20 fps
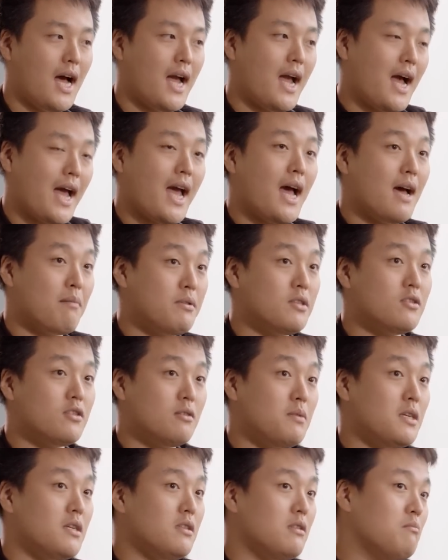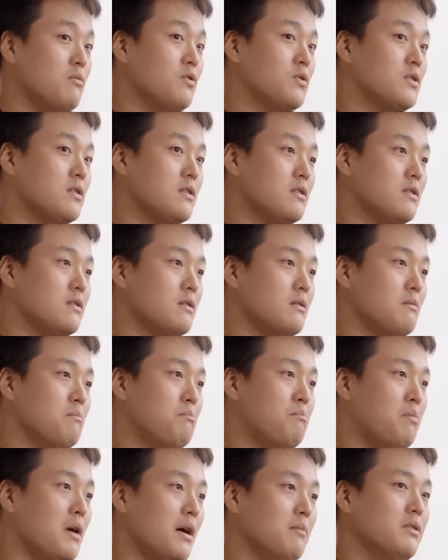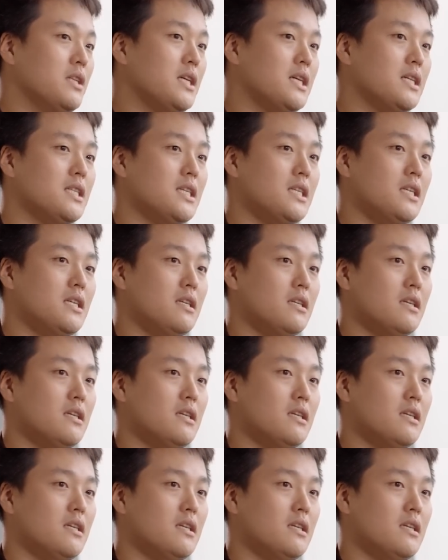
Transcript: I happen to be the most public